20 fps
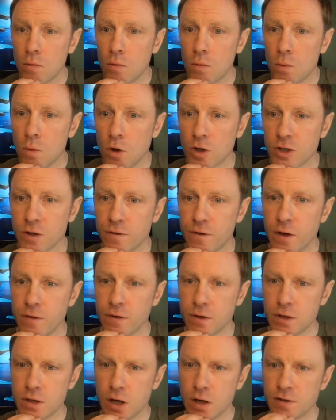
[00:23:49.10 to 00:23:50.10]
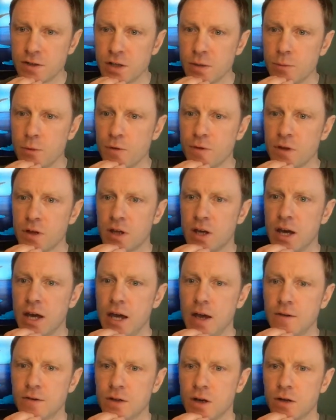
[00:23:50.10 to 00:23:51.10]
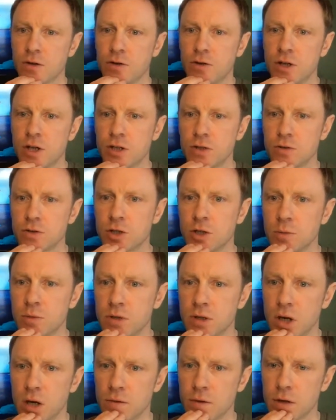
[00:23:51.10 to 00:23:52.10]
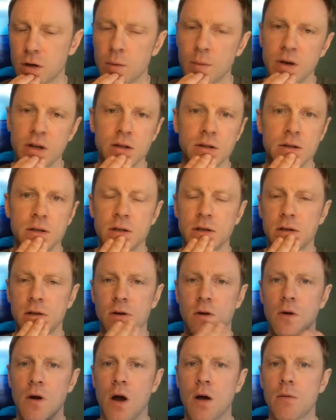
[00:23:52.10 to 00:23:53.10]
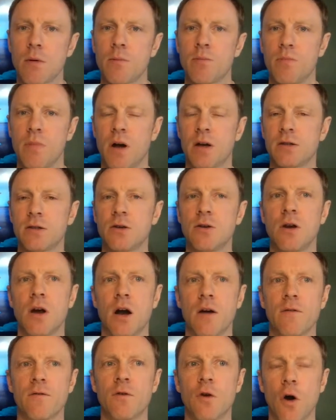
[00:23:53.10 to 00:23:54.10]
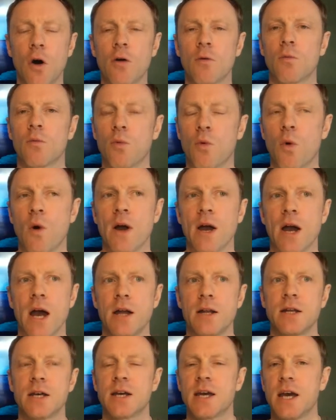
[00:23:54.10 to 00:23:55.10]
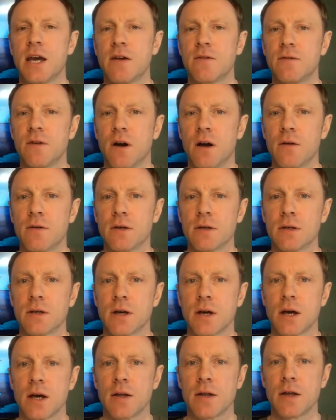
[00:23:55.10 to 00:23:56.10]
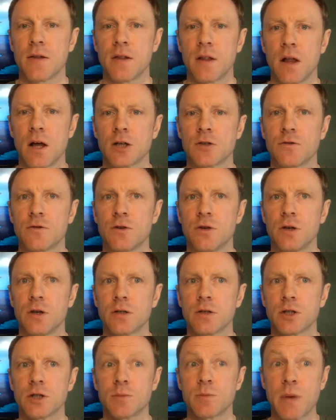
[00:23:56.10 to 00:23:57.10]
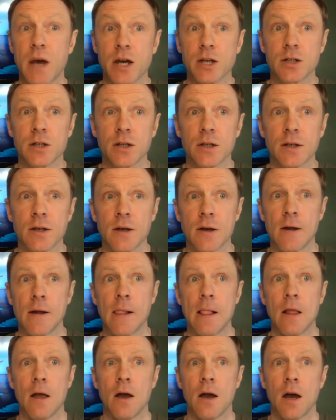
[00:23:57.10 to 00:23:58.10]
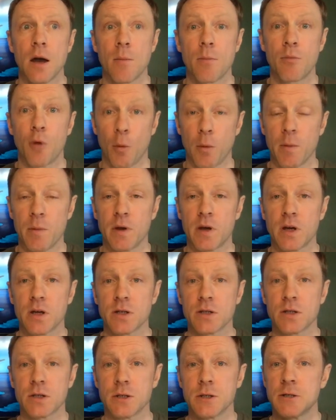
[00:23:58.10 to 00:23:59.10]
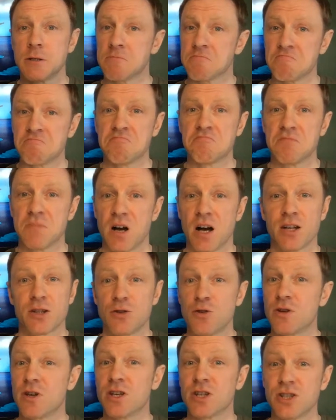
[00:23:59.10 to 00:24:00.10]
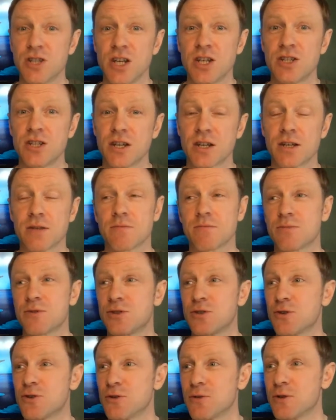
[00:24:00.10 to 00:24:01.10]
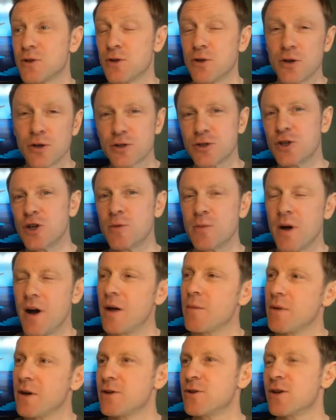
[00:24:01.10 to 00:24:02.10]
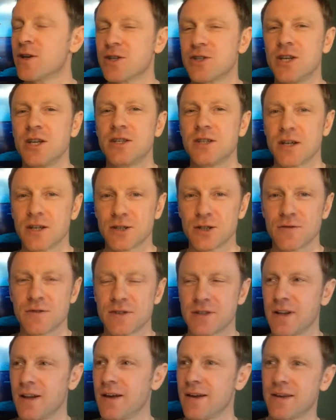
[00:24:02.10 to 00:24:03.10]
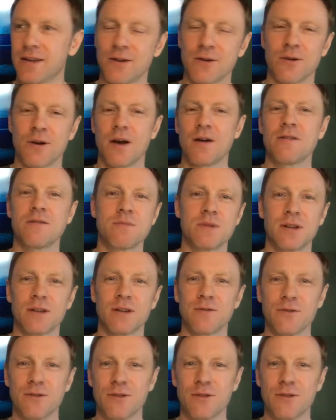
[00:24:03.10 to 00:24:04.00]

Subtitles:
what's your favorite dive site both in caves and traditional scuba diving? I mean, you know, I've got quite into cave diving in the last few years, especially probably because I do get seasick. So, you know, not too bad, but I do get seasick. So if it's like, you know, out in the middle of